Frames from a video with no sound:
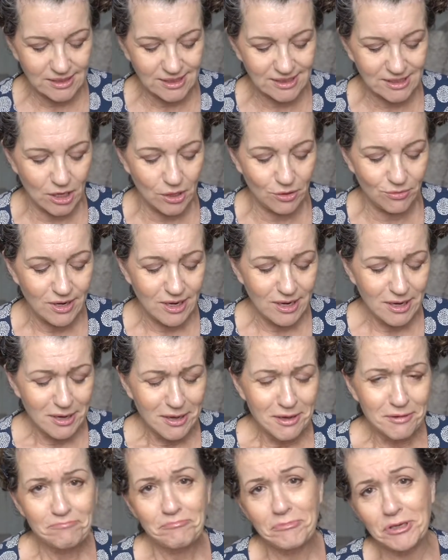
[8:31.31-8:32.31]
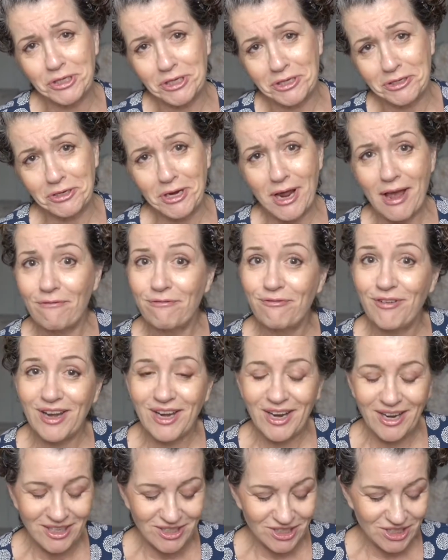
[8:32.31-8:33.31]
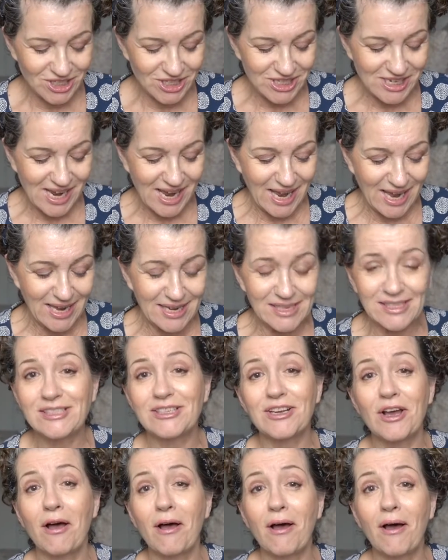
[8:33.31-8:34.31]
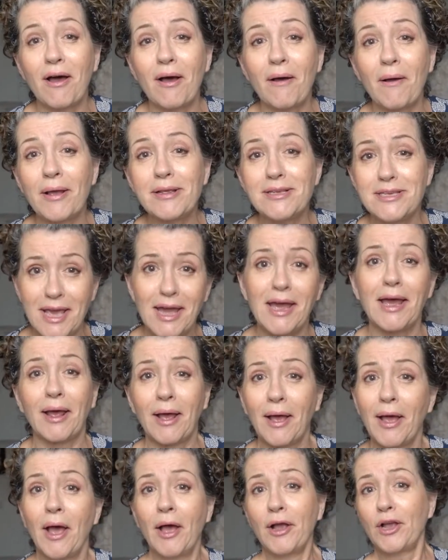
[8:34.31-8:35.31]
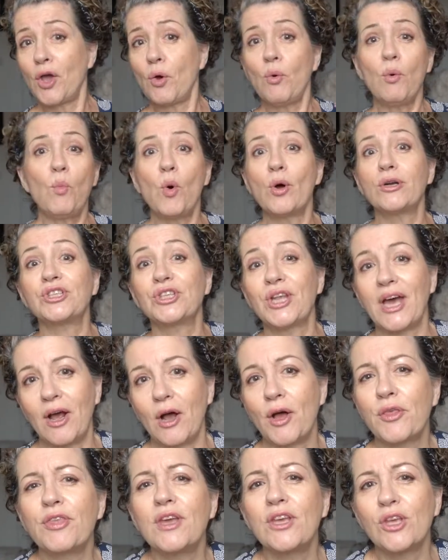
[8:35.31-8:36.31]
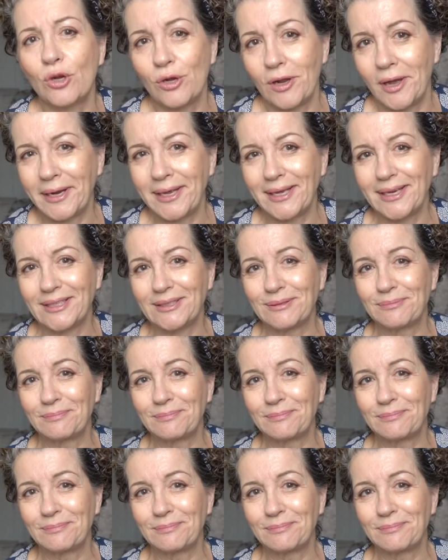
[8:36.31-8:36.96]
So this is now finished, and yeah, go and watch that. I think you'll like it.